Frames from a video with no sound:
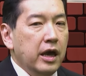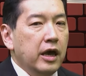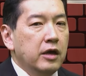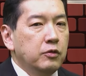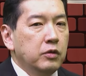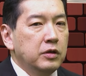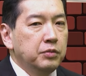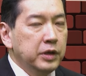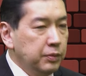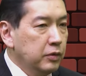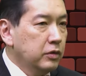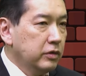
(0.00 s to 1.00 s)
And when
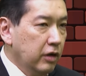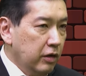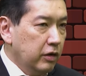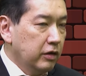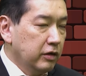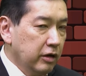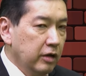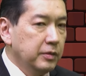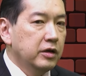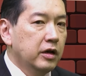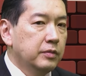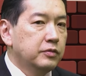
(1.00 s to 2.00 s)
people are
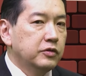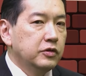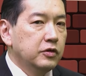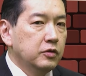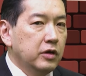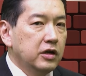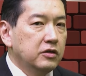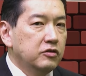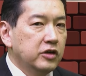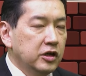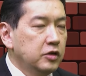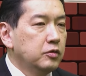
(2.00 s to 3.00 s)
coming up to you and
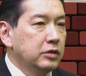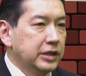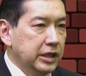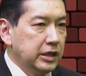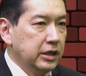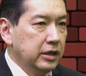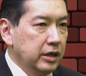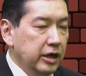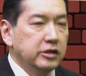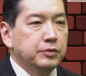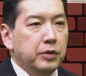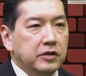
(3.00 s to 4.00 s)
genuinely
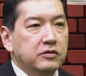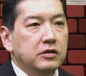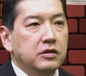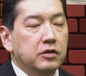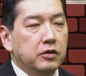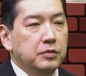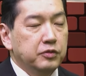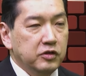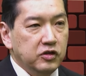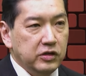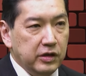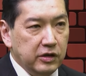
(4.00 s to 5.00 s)
expressing their
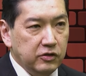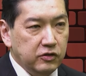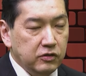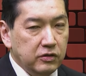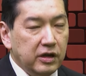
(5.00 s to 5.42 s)
appreciation